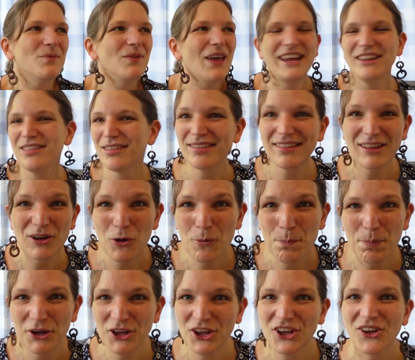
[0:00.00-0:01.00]
it's still
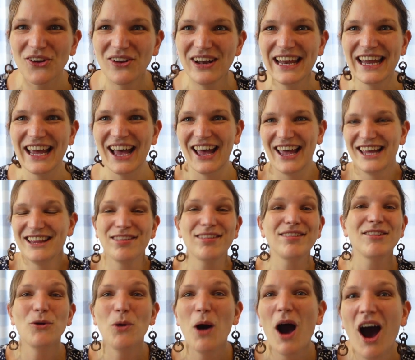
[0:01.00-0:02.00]
peculiar. It's
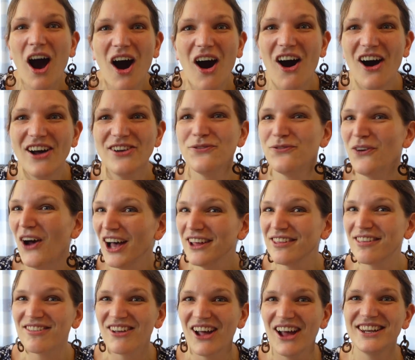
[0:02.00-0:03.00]
still hard for
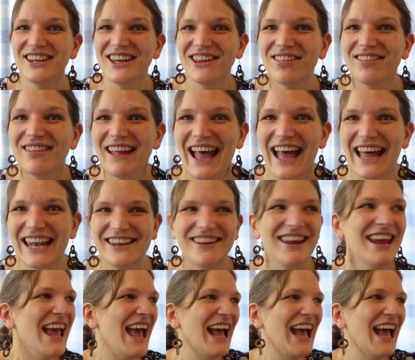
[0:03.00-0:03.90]
us to understand.